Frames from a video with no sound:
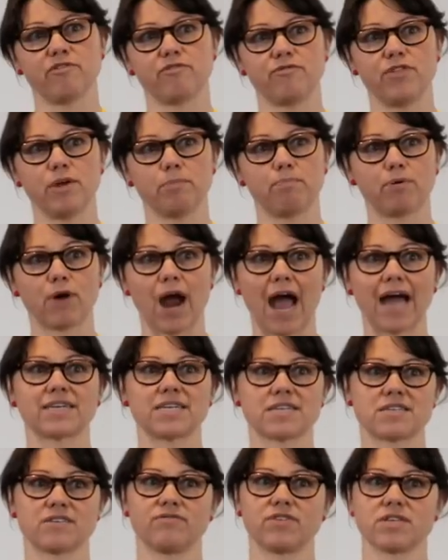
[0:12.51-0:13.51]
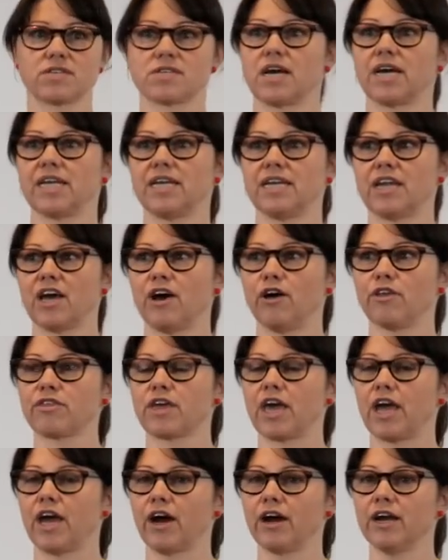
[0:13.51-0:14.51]
of the practice of design in
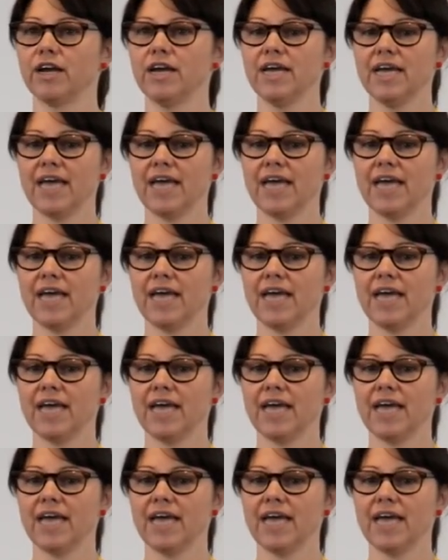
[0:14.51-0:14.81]
healthcare.